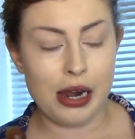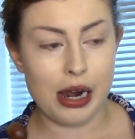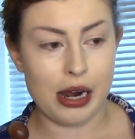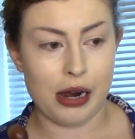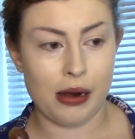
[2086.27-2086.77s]

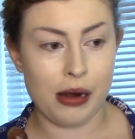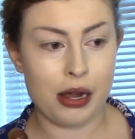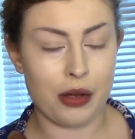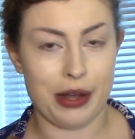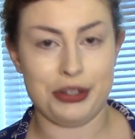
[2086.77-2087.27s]

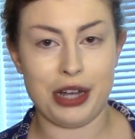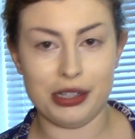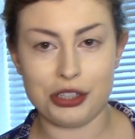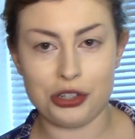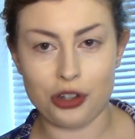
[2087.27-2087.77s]
quite a
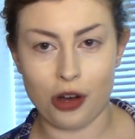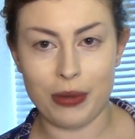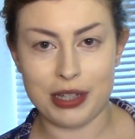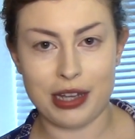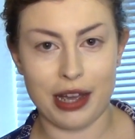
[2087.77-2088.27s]
challenging job
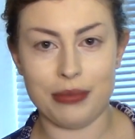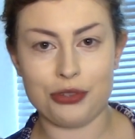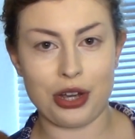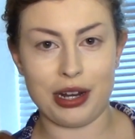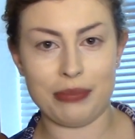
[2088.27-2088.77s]
at times
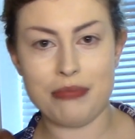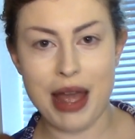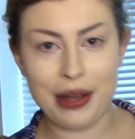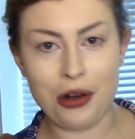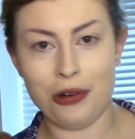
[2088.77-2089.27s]
trying to
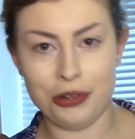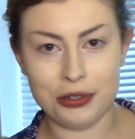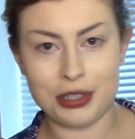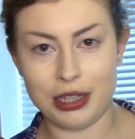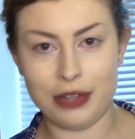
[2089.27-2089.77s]
make all
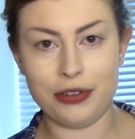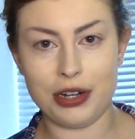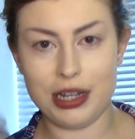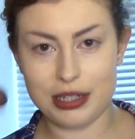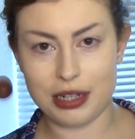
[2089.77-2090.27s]
those
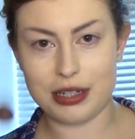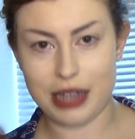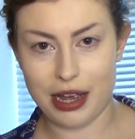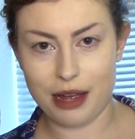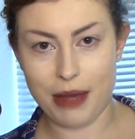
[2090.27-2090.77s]
deliveries in a
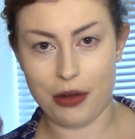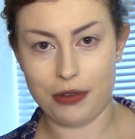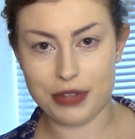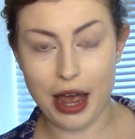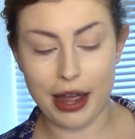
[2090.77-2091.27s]
set amount
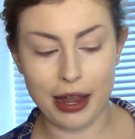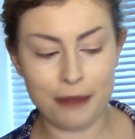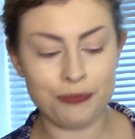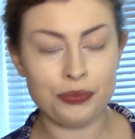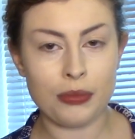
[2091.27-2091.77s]
of
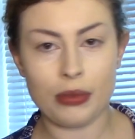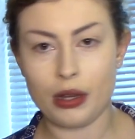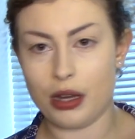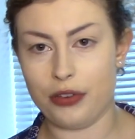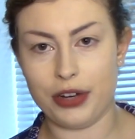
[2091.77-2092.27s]
time.
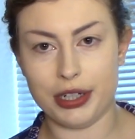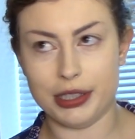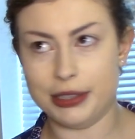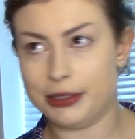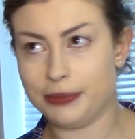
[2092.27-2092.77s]
I've
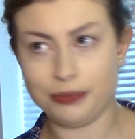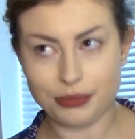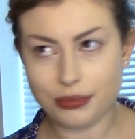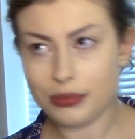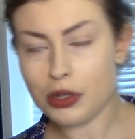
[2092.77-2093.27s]
heard
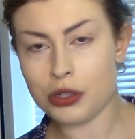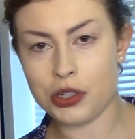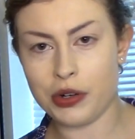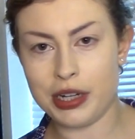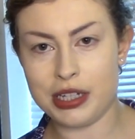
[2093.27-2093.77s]

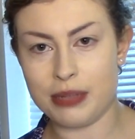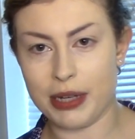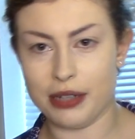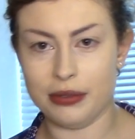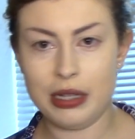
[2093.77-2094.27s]
stories
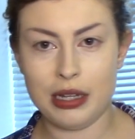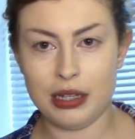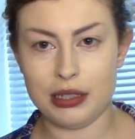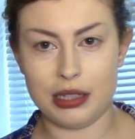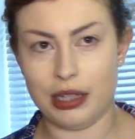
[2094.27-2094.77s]
about
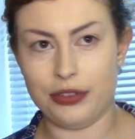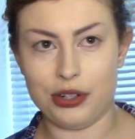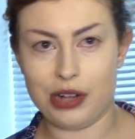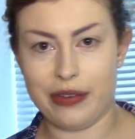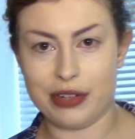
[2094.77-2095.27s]
delivery
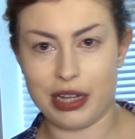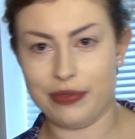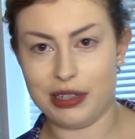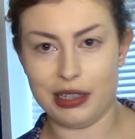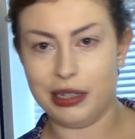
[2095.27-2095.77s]
drivers
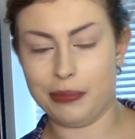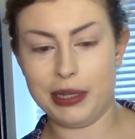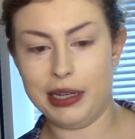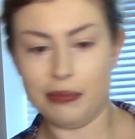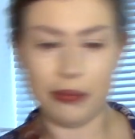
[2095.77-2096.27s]
having to like
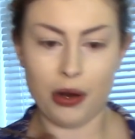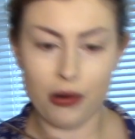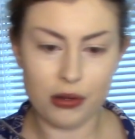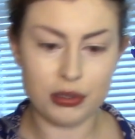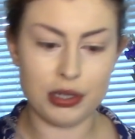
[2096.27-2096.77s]
pee in
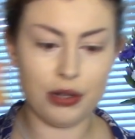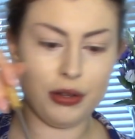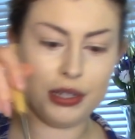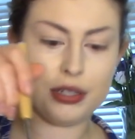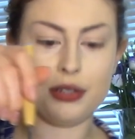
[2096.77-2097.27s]
bottles and all
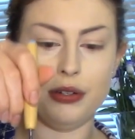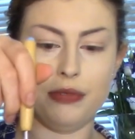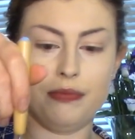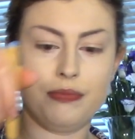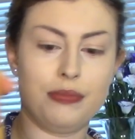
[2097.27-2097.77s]
this sort
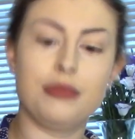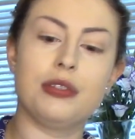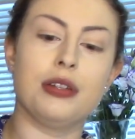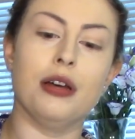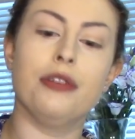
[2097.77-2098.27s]
of
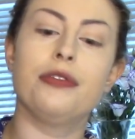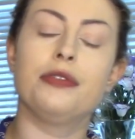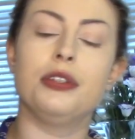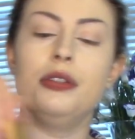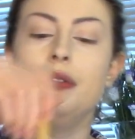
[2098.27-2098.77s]
stuff
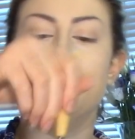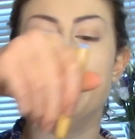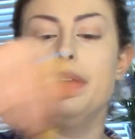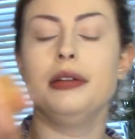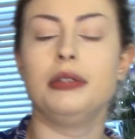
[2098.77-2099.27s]
to
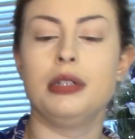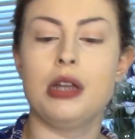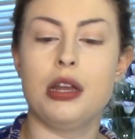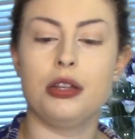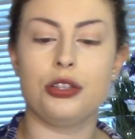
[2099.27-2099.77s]

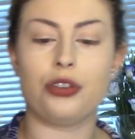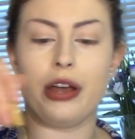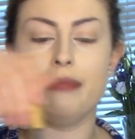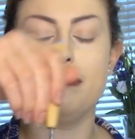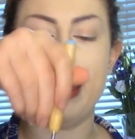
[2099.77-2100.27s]
try
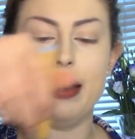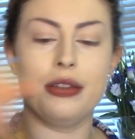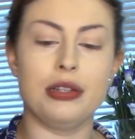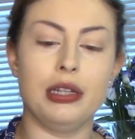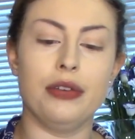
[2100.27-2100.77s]
and make
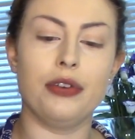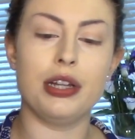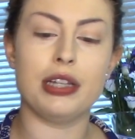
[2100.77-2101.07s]
the delivery